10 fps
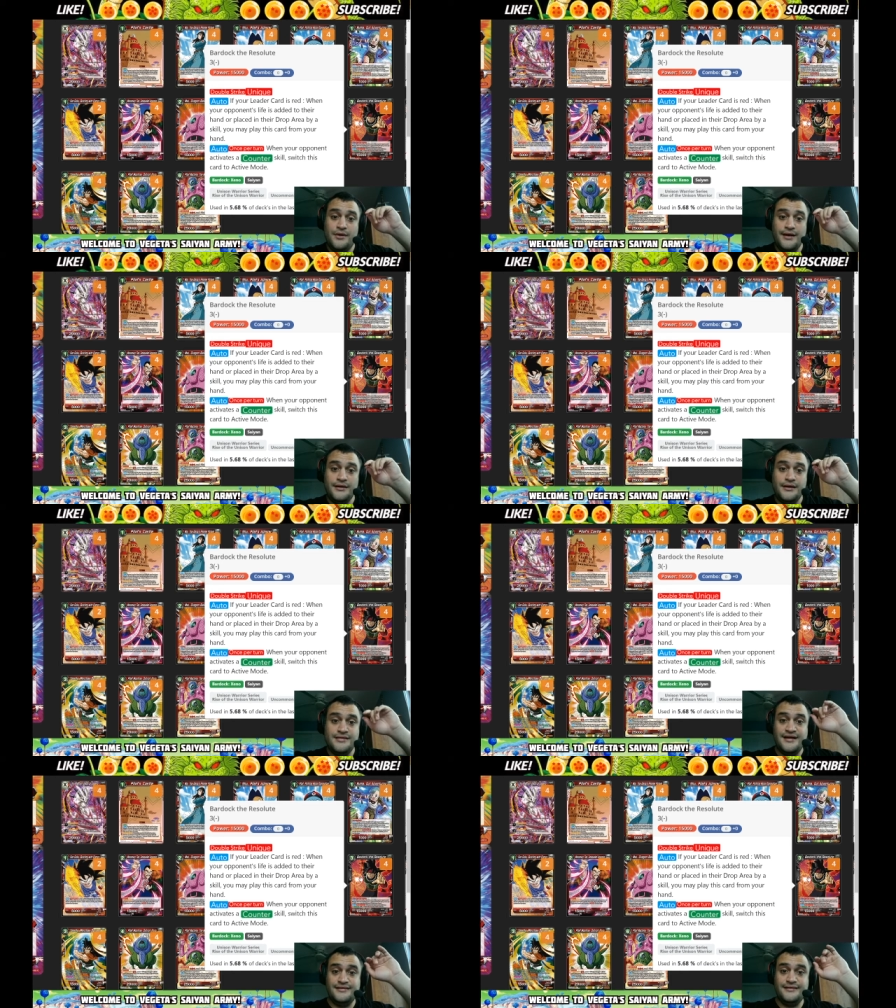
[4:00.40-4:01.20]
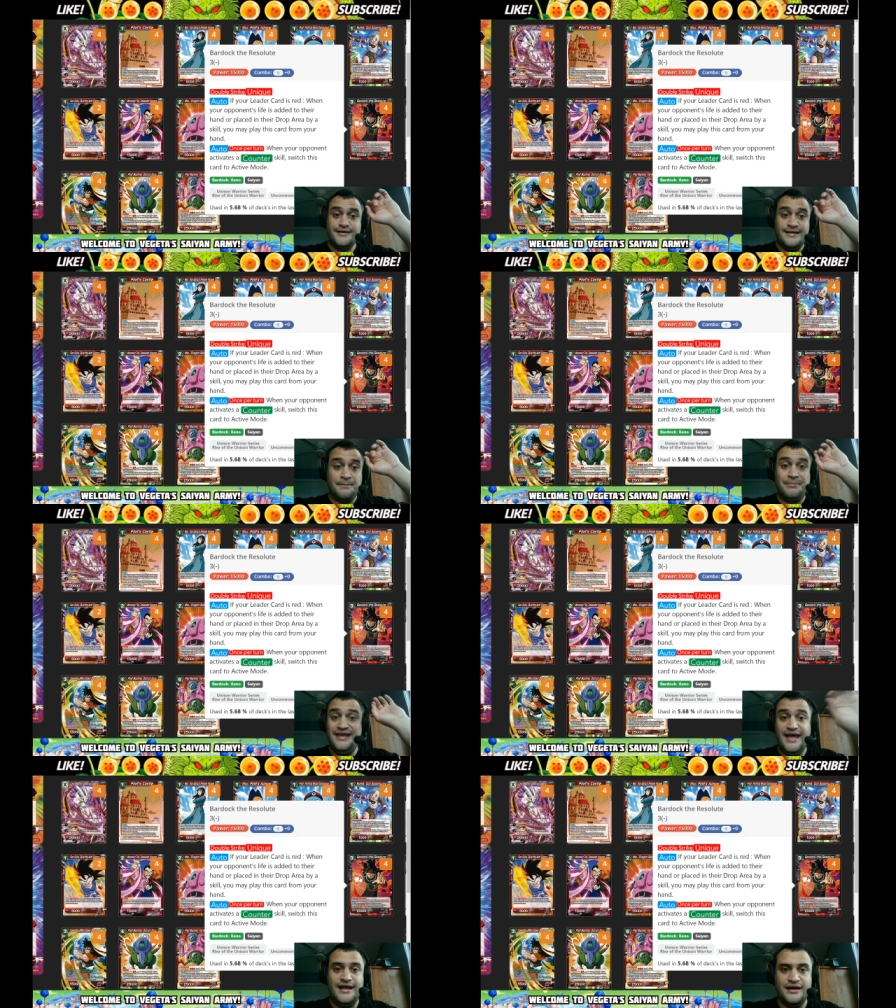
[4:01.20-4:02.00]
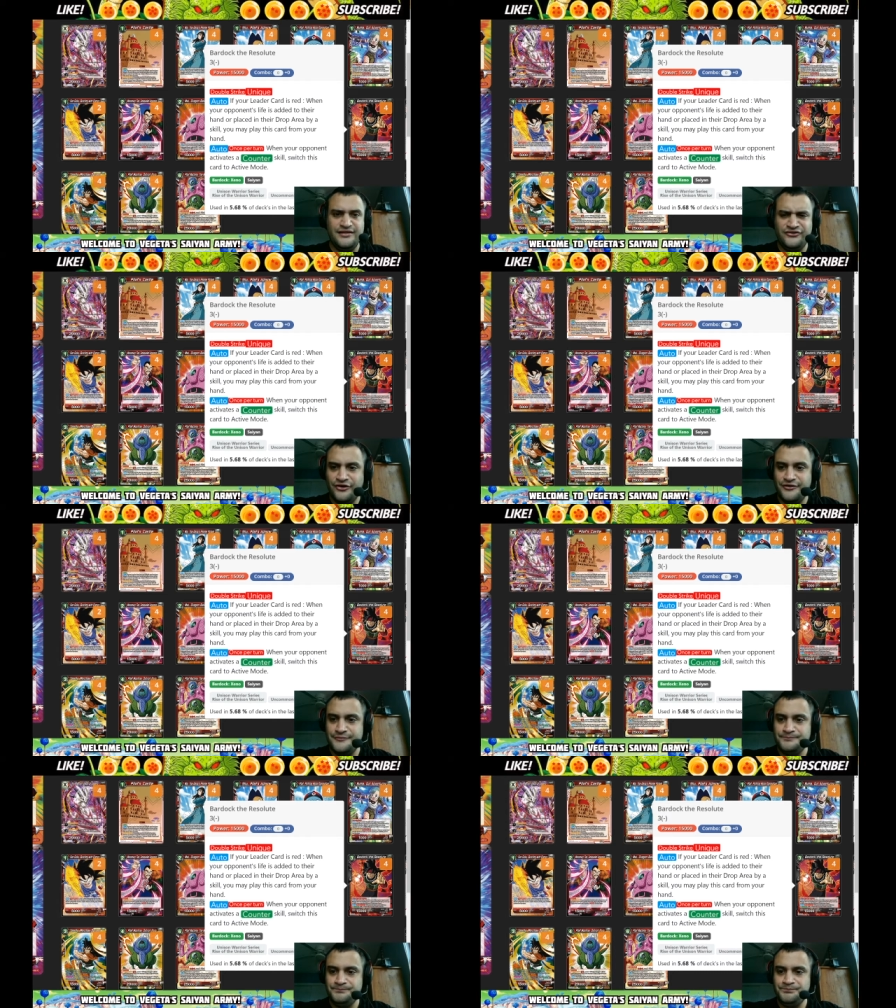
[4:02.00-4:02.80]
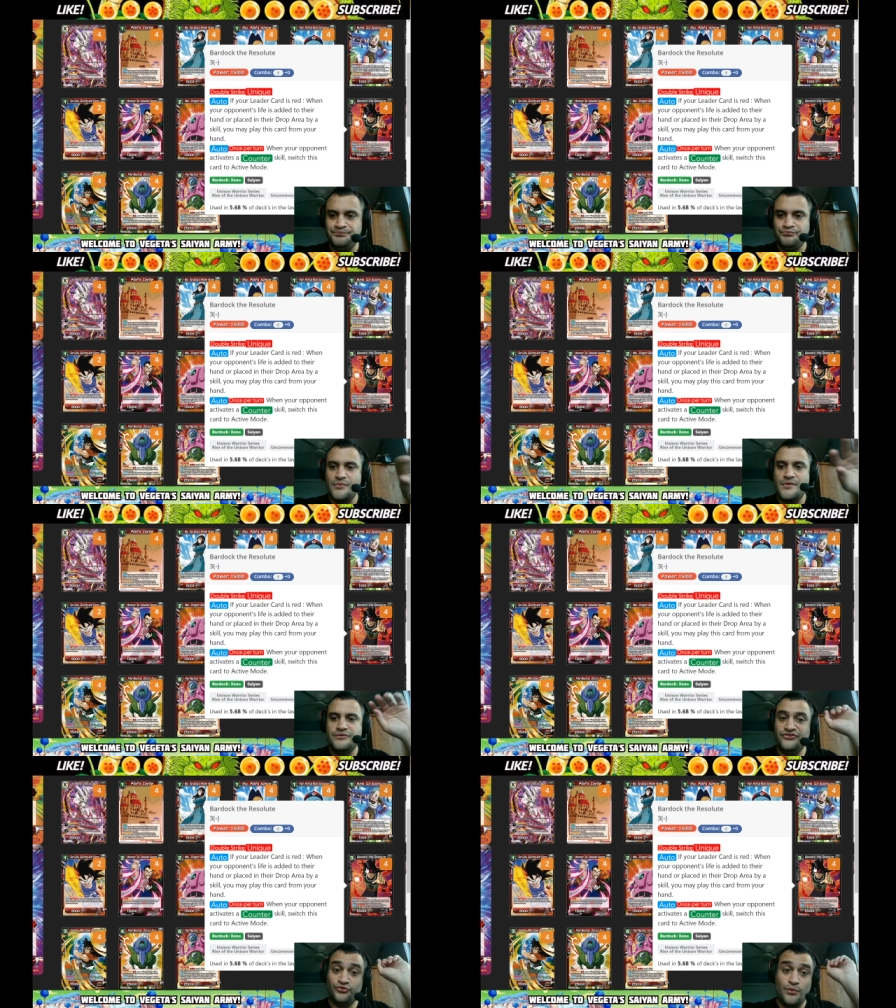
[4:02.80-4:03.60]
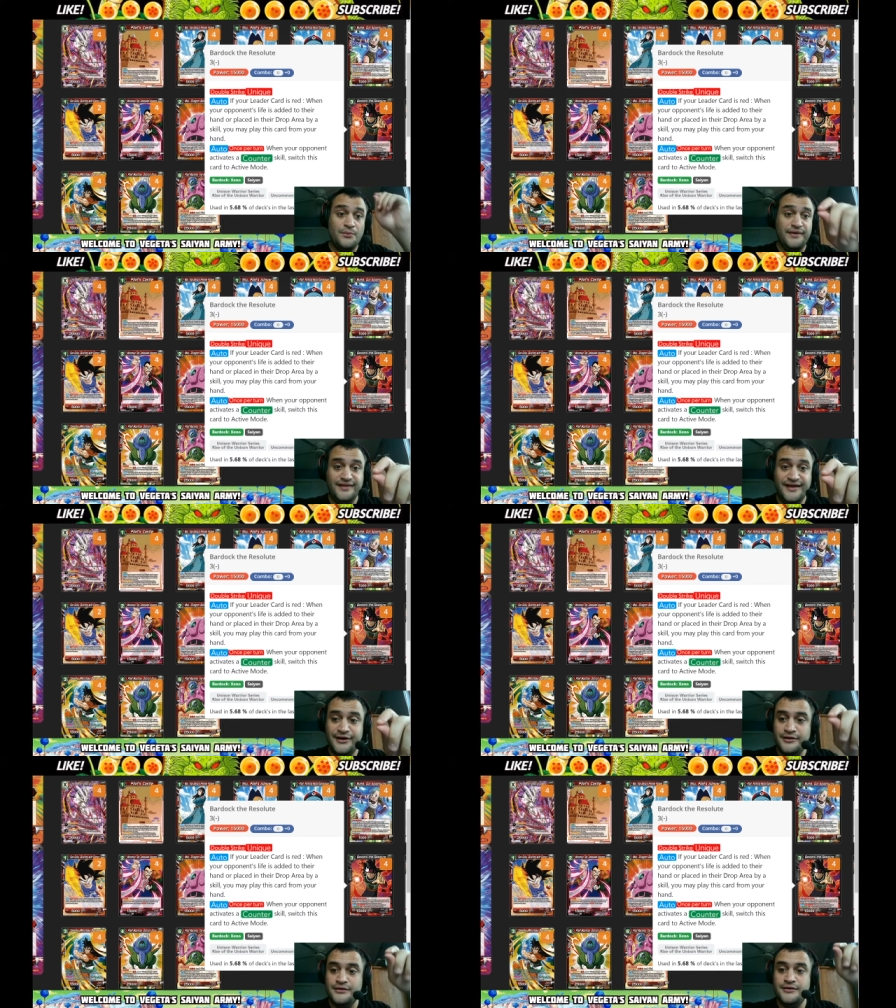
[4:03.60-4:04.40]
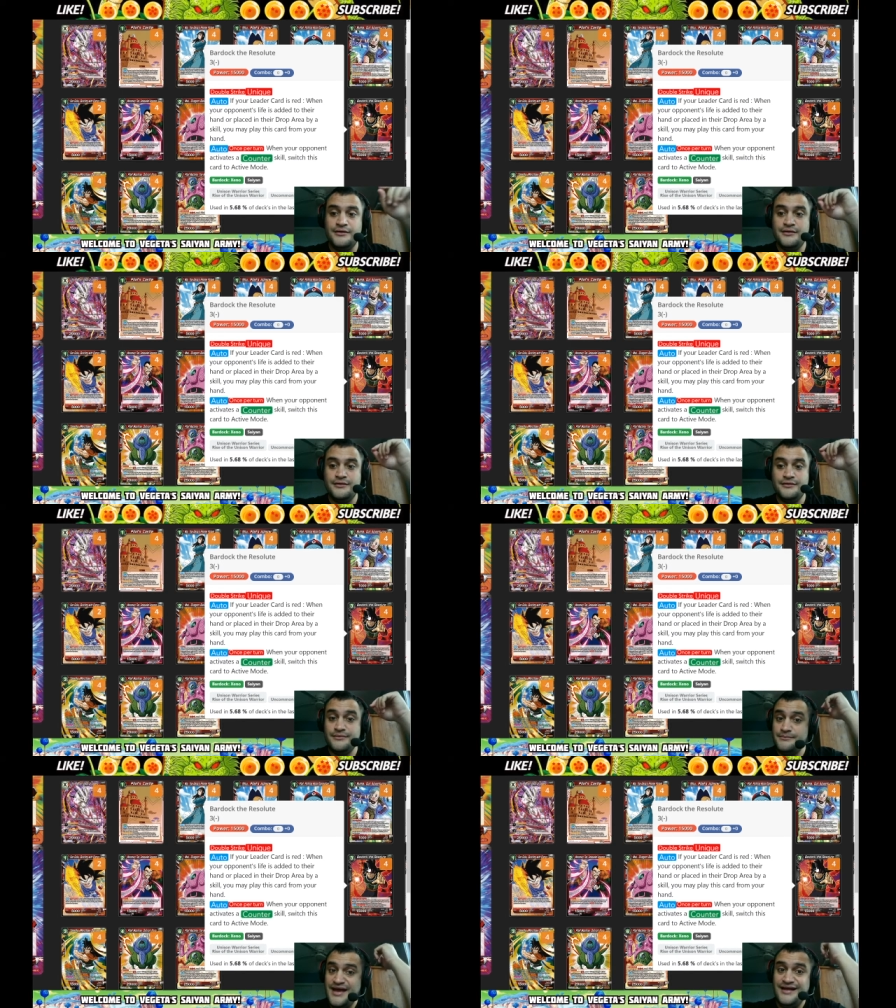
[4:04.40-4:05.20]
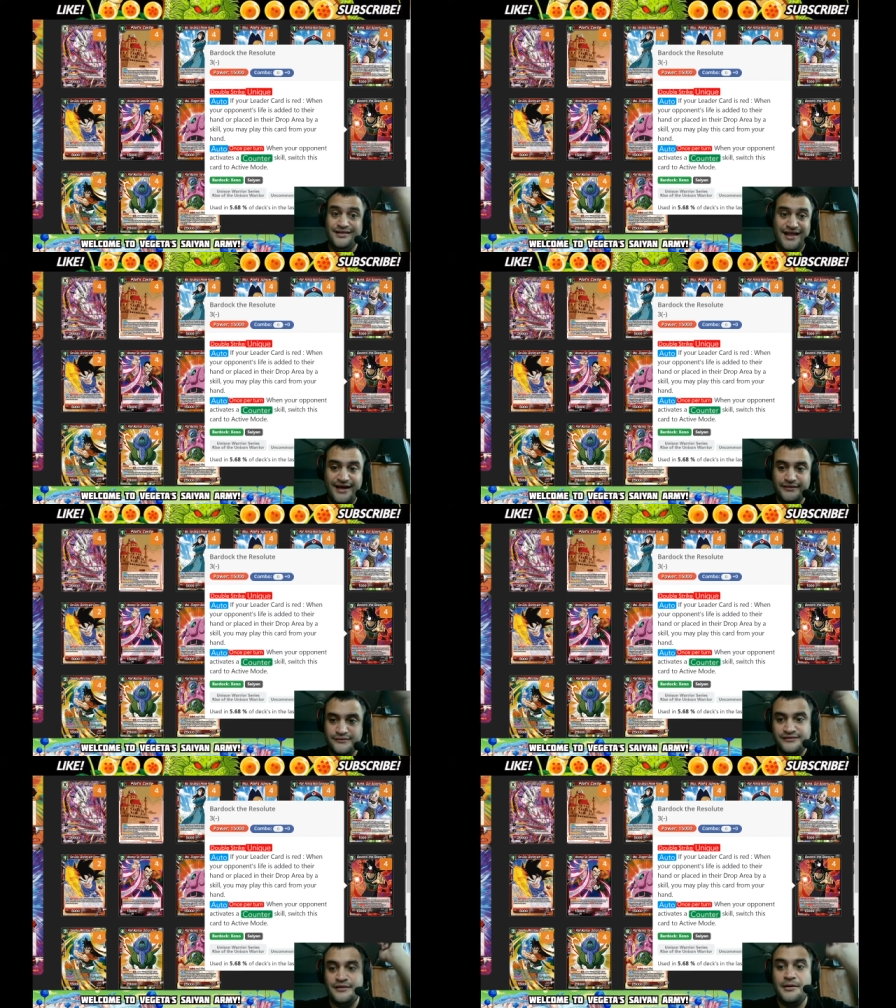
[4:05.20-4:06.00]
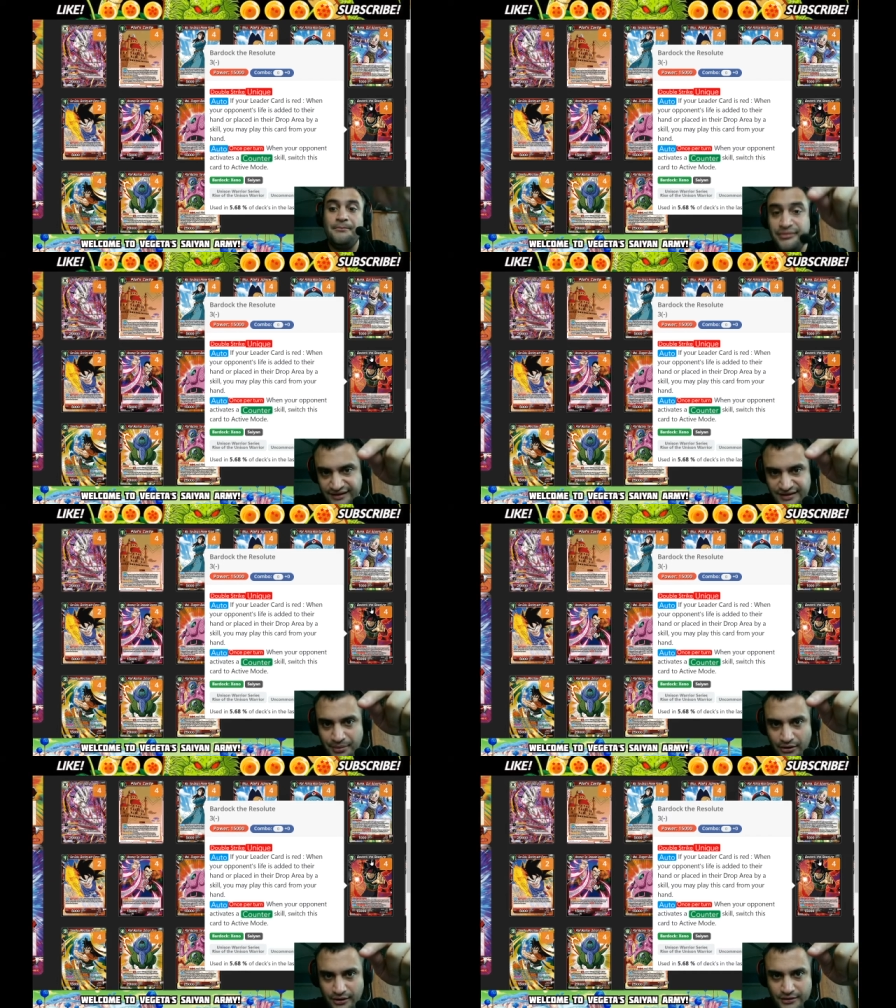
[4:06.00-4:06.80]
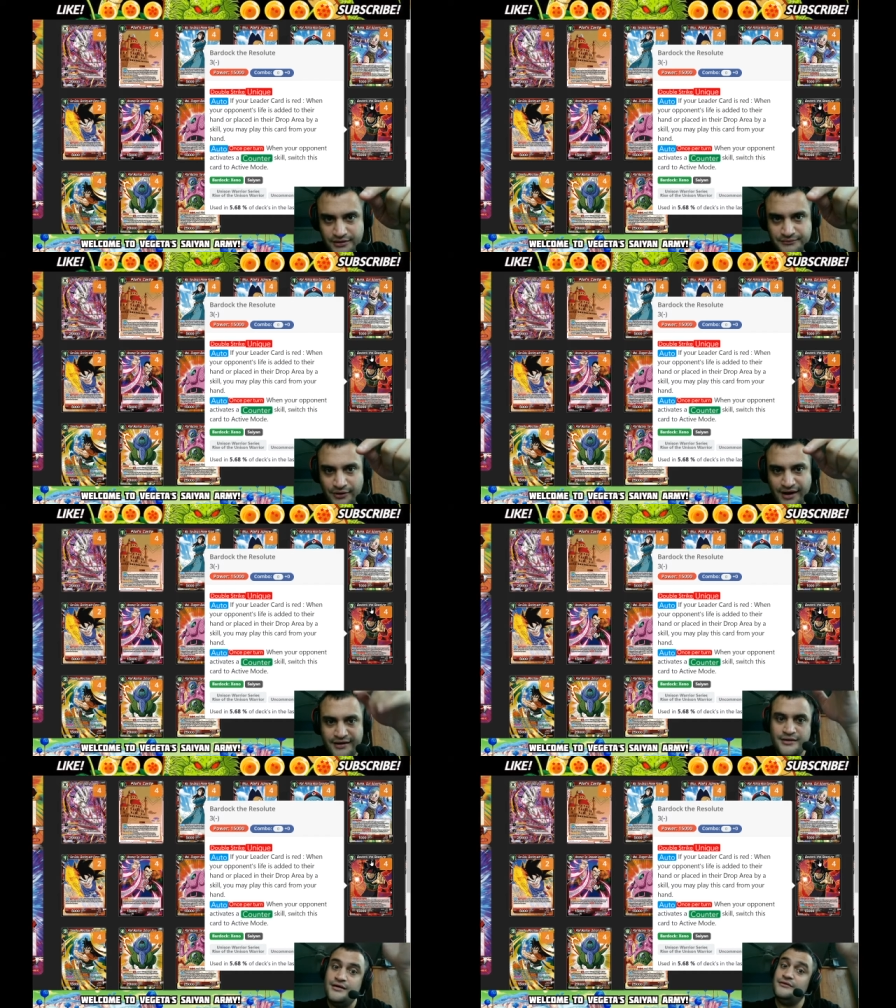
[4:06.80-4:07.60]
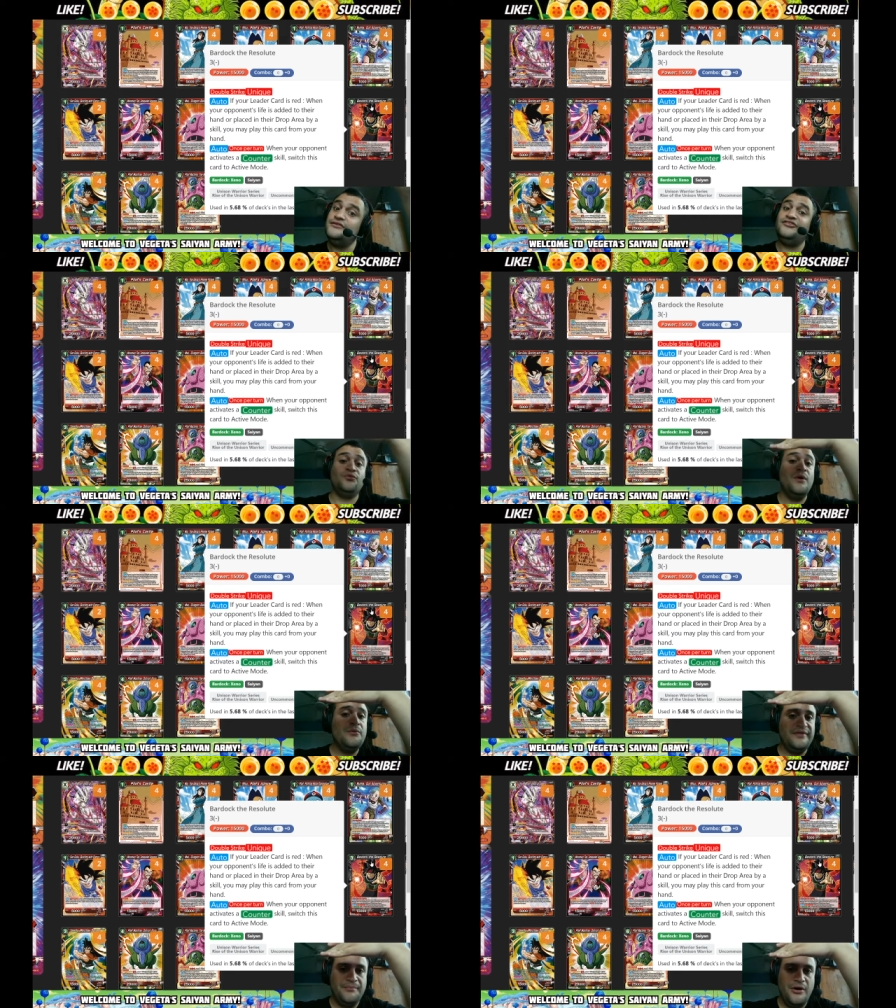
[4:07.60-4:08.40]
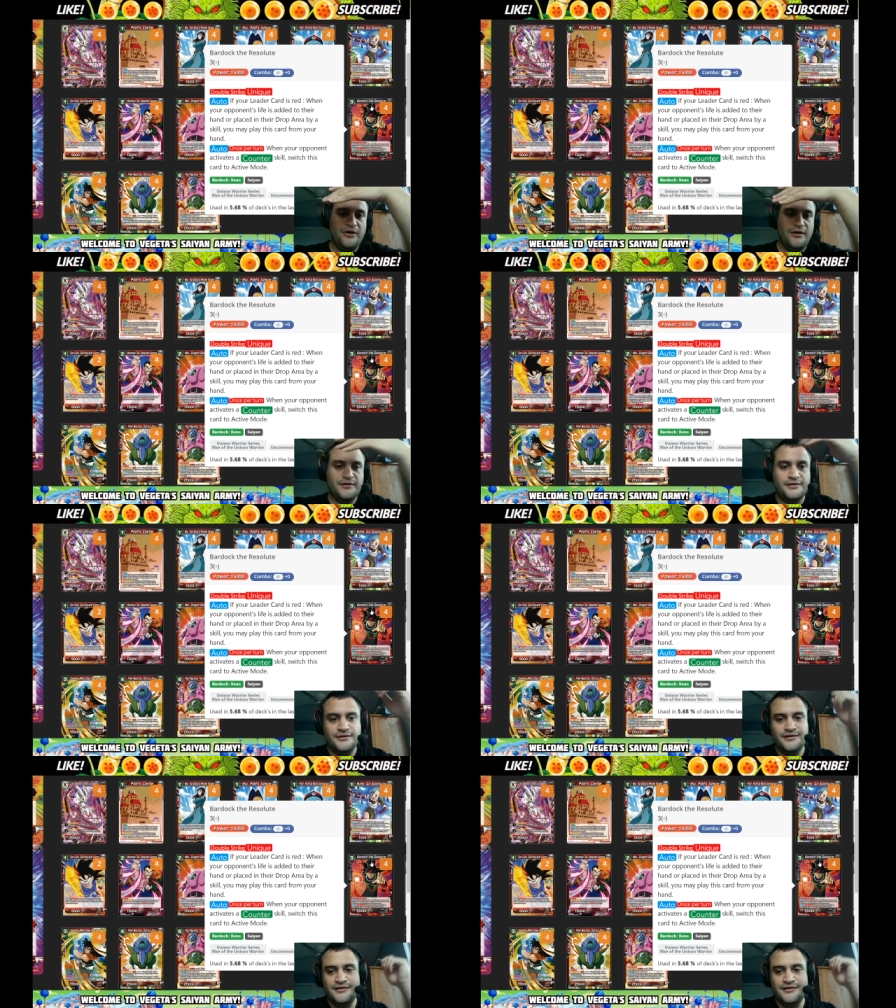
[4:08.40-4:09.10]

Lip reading: right that in the beginning of the turn, you swing with leader, it lands, play the Bardock. Okay, swing with the Bardock.